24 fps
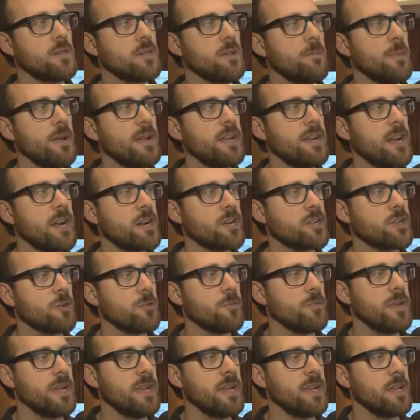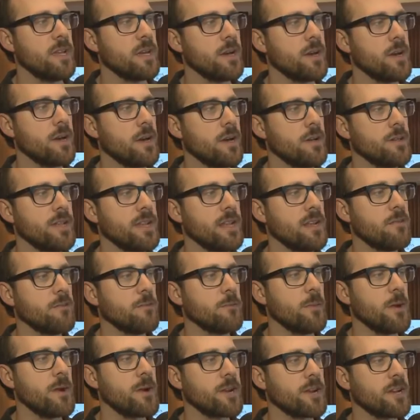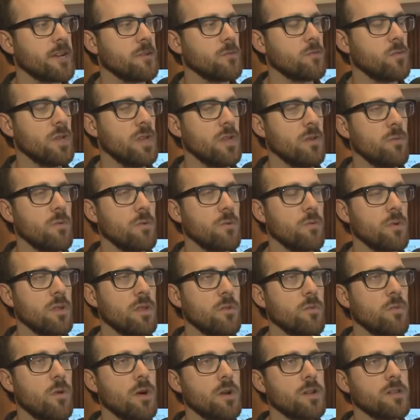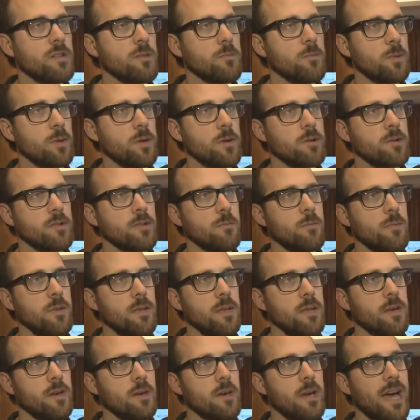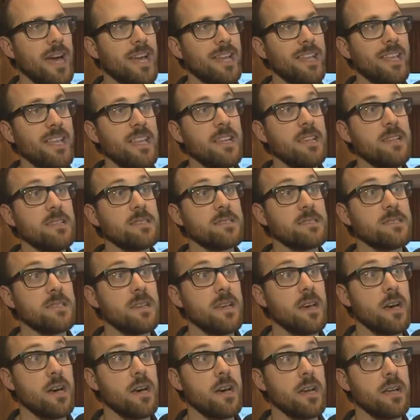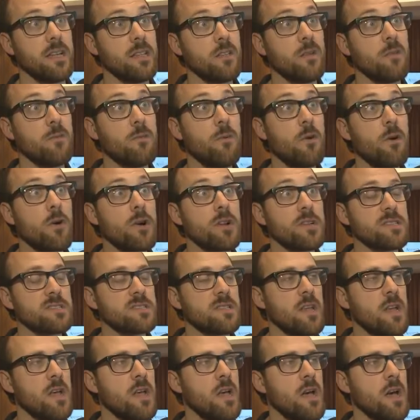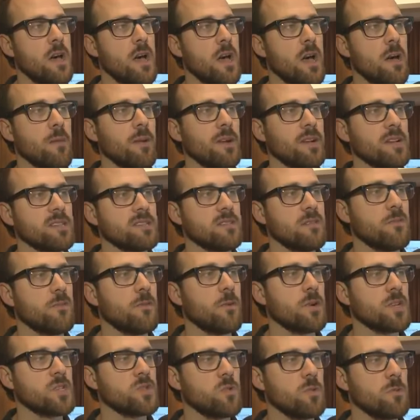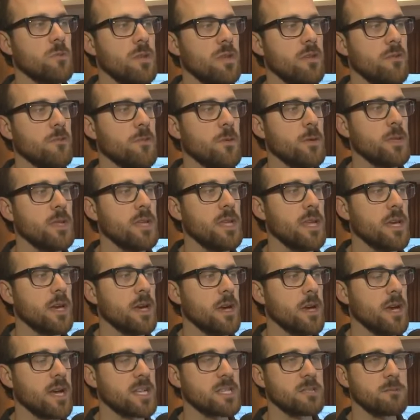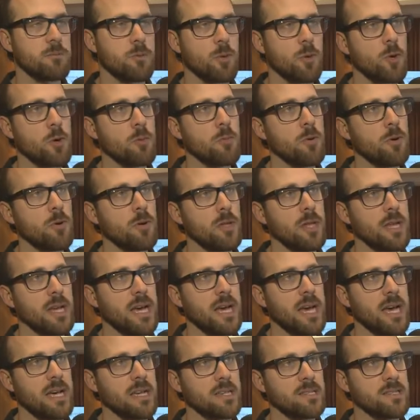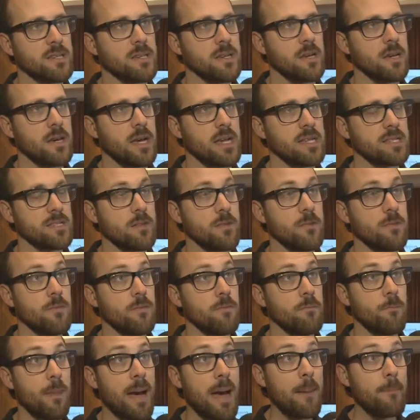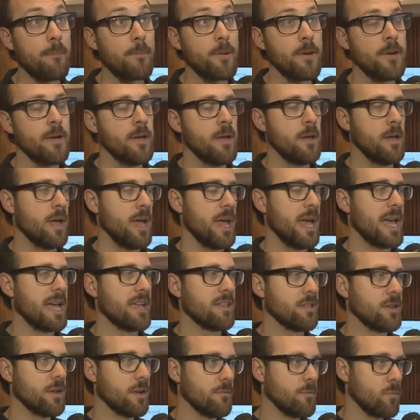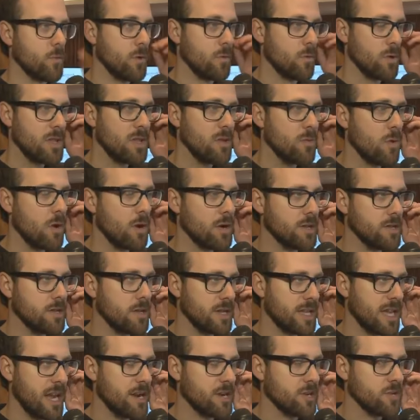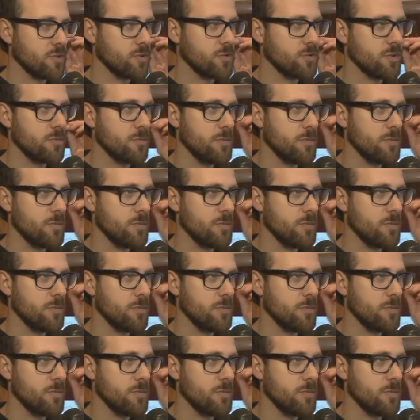The main character being Native American, we really wanted the player to be at ease in the forest because the forest will be fully explorable as a map, and we really wanted the character